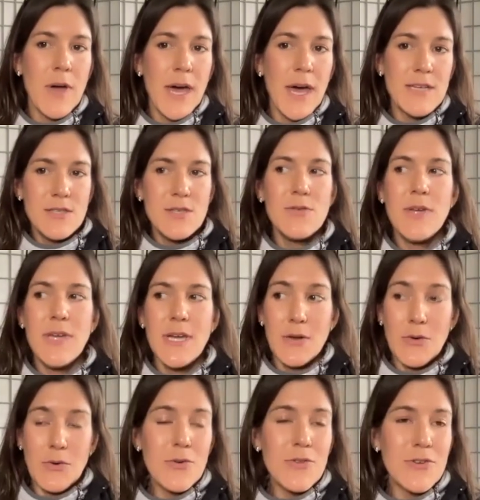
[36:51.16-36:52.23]
as you get
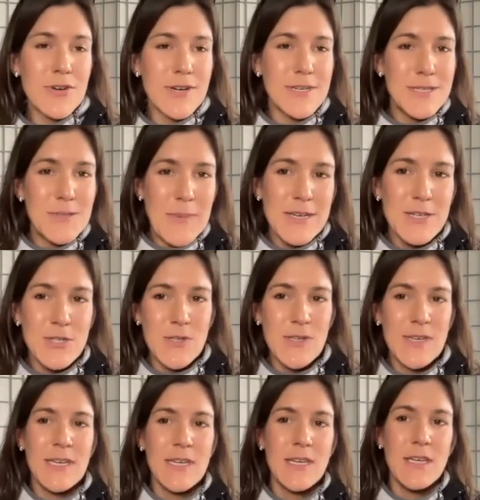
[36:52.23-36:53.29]
older,
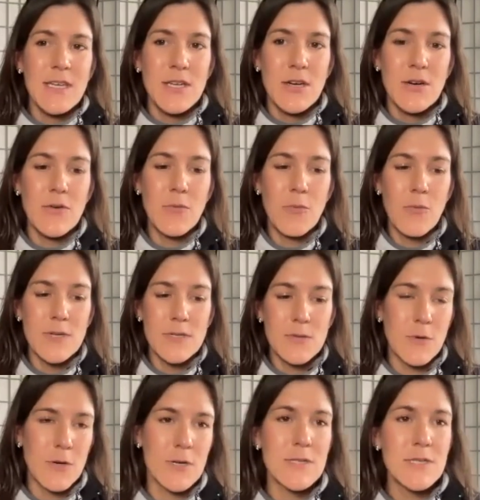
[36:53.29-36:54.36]
especially, what's
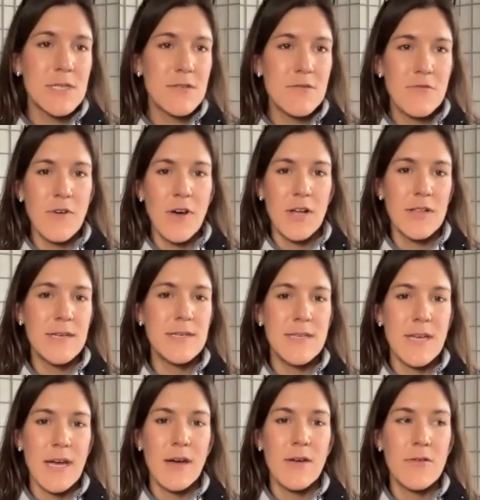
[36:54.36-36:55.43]
worse than falling
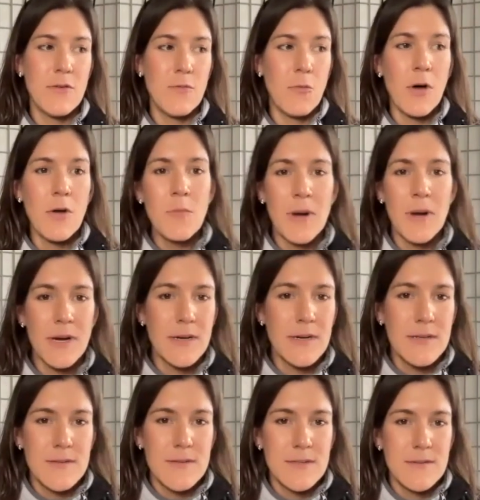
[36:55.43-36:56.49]
down in Walmart
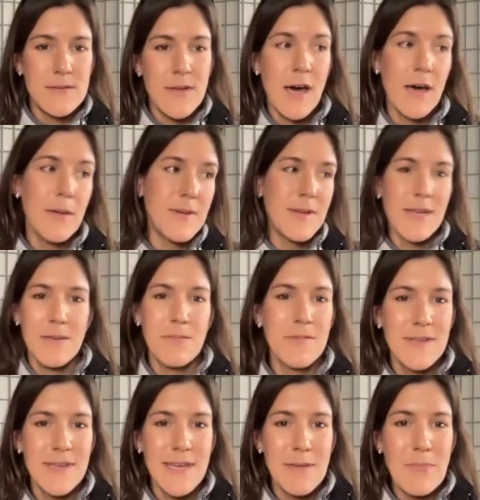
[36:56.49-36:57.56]
is not being able
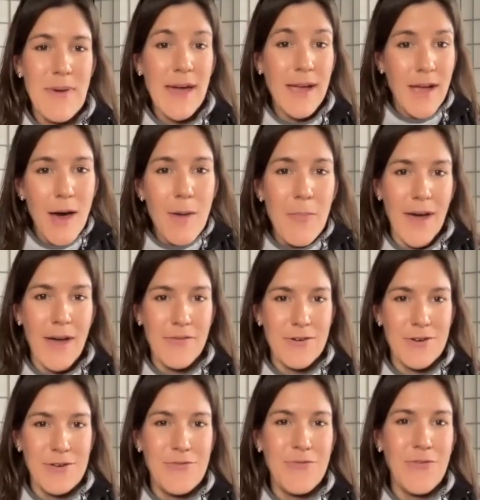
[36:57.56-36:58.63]
to get back up after
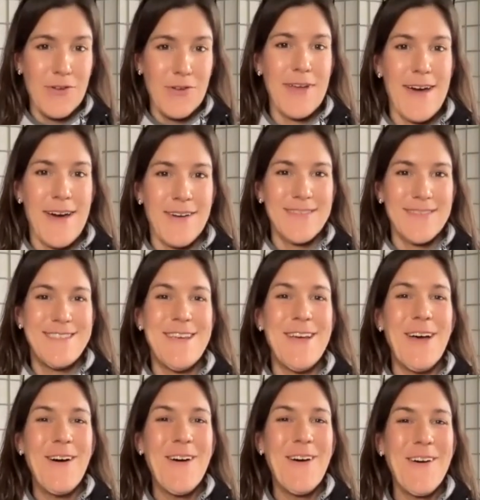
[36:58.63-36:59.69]
you fall down. So
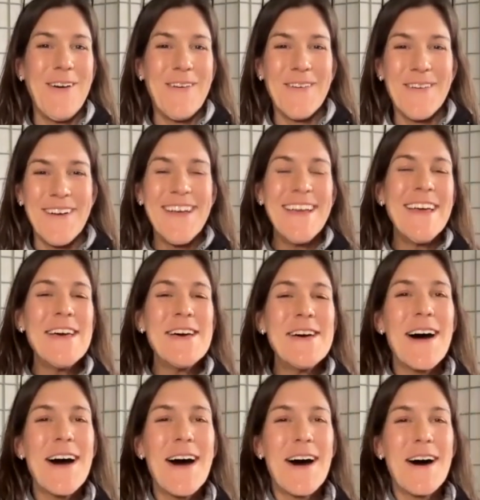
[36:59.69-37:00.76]

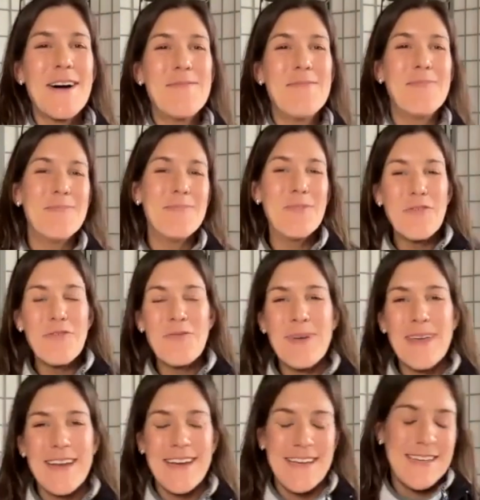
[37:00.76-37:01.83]

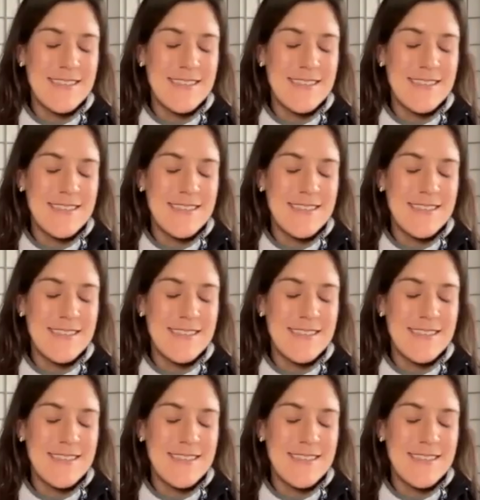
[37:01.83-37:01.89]
movement